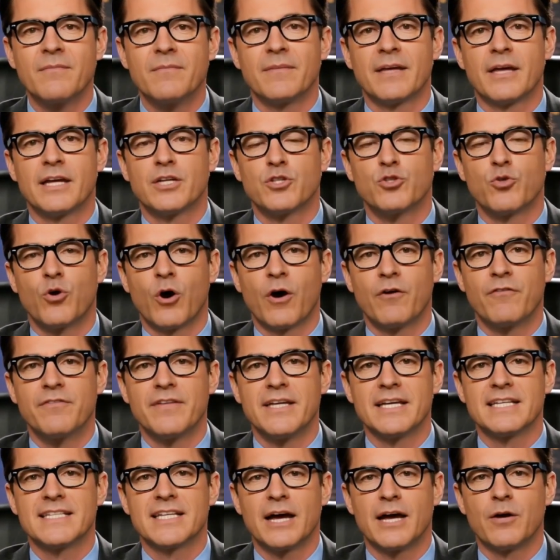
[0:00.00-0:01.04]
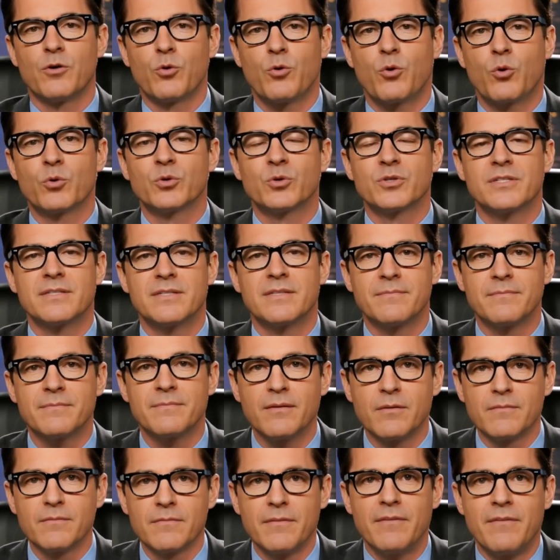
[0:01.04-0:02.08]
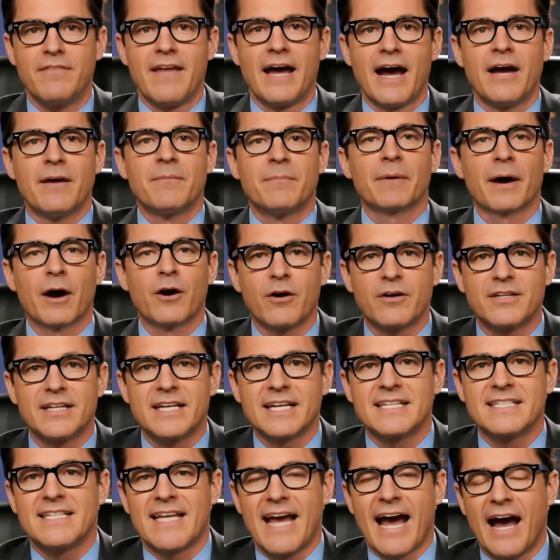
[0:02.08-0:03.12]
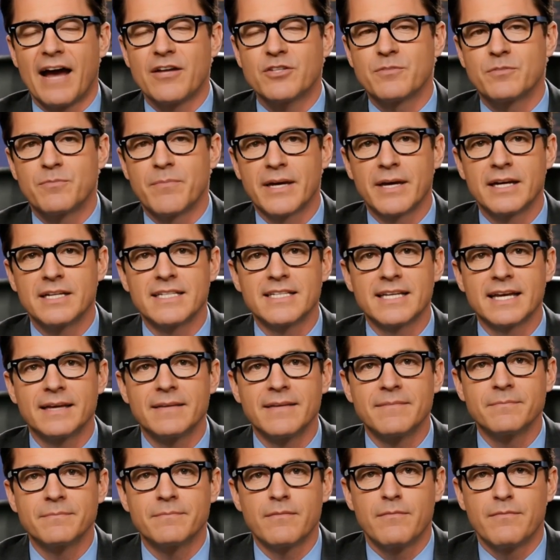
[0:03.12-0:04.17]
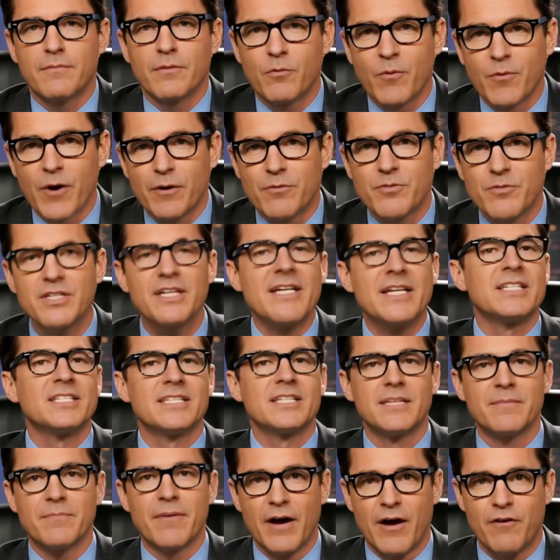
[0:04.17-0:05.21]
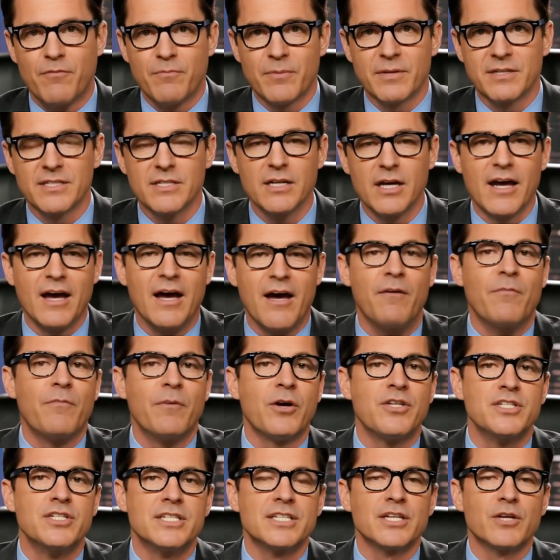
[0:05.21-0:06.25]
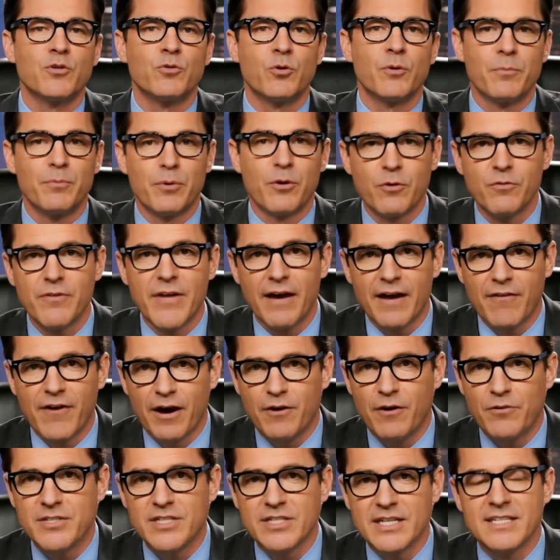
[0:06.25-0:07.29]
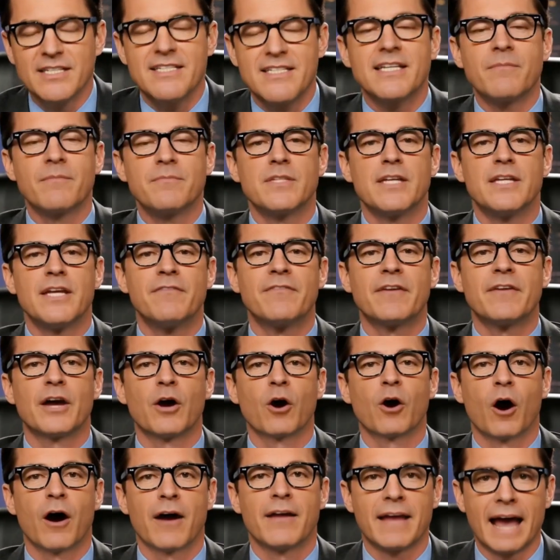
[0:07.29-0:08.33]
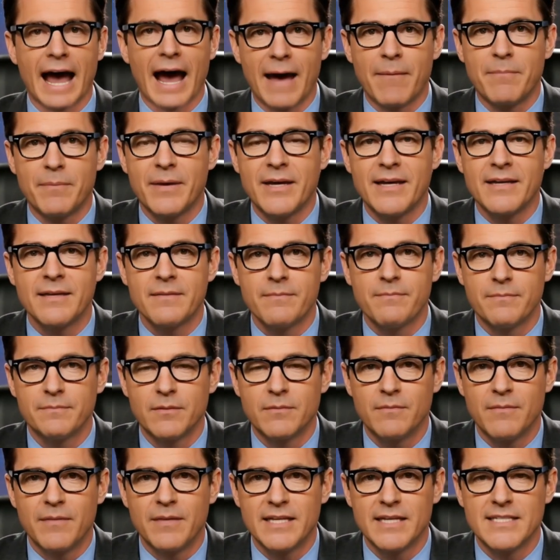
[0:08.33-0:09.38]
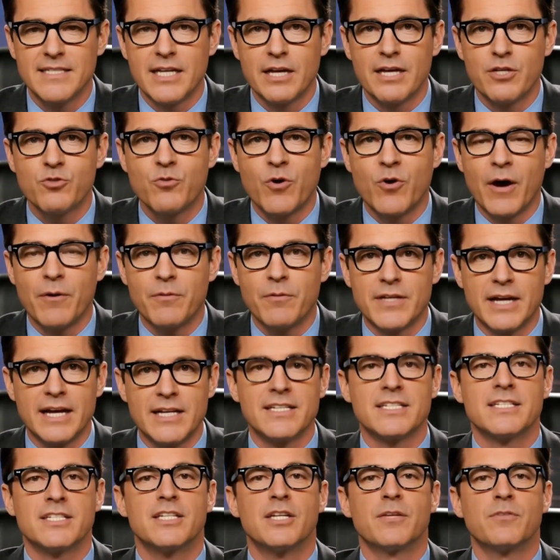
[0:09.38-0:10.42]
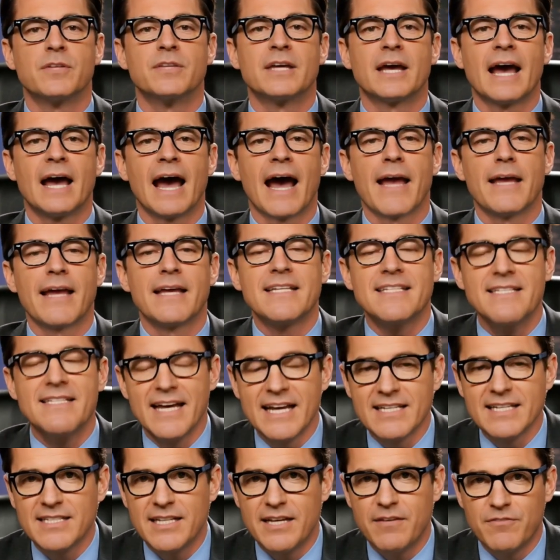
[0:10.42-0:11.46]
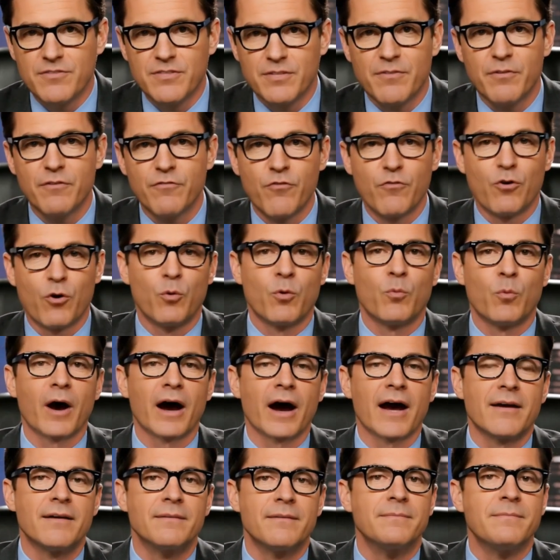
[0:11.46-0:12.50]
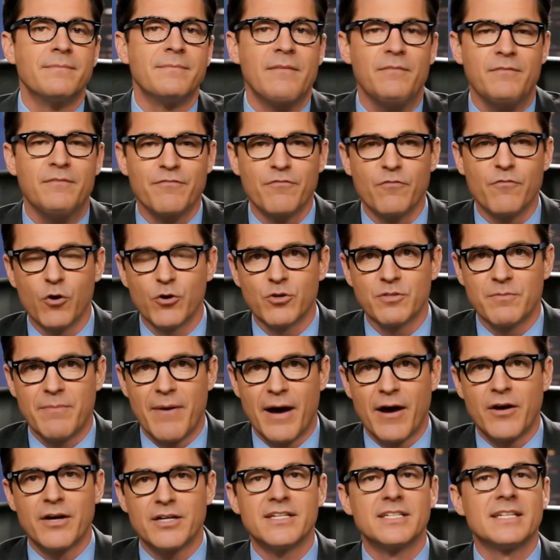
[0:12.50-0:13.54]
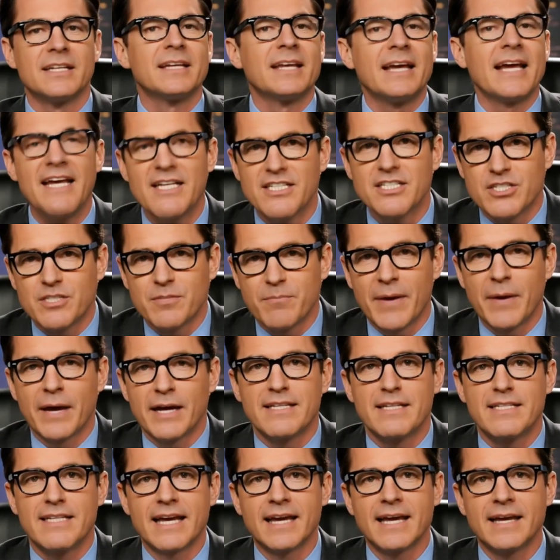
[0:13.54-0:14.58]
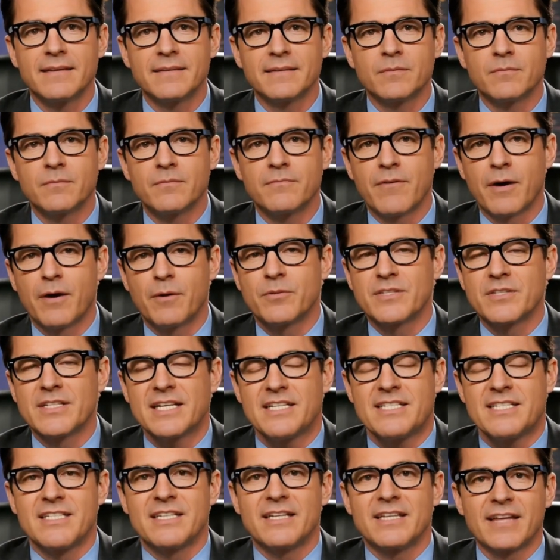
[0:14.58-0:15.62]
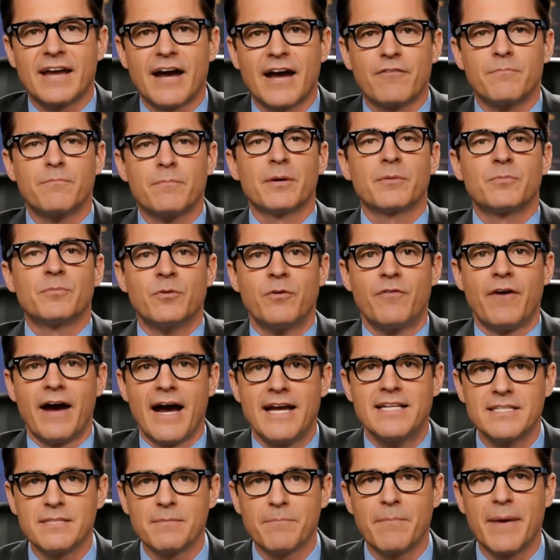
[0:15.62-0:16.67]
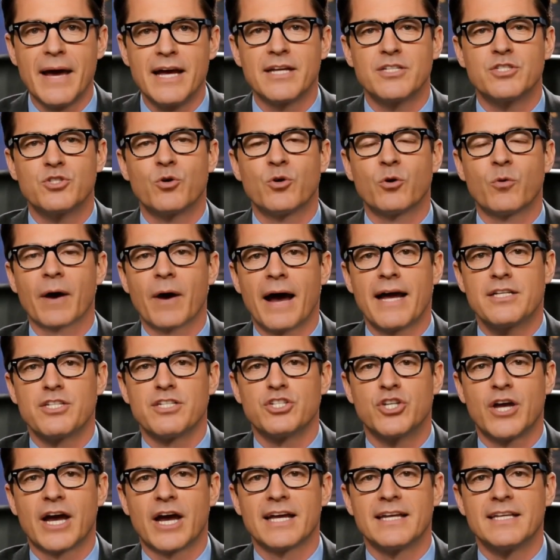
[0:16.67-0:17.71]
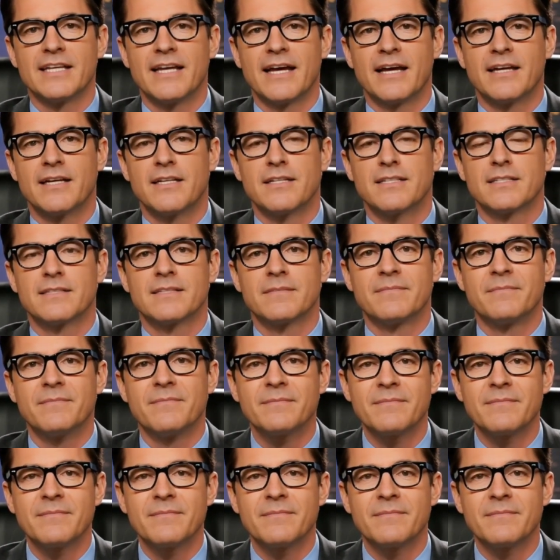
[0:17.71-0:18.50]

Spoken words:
They can draft detailed laws. The third merit is accountability. In a representative government, voters can remove their representatives if they are unhappy. This gives representatives an incentive to perform well. The fourth merit is stability. Representative government provides a peaceful way to change leaders.